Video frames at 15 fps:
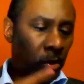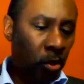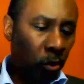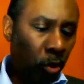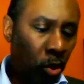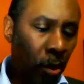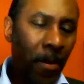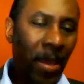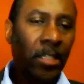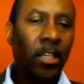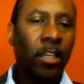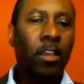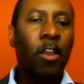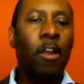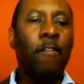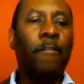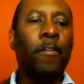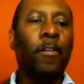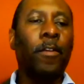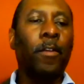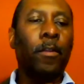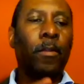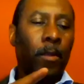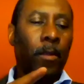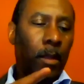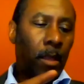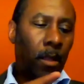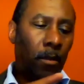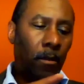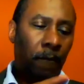YouTube has a cover,
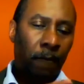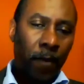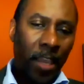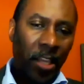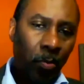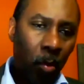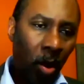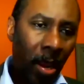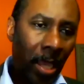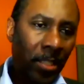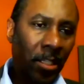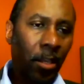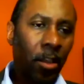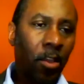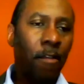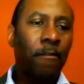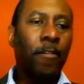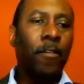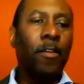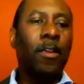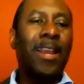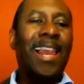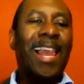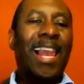Facebook has a cover,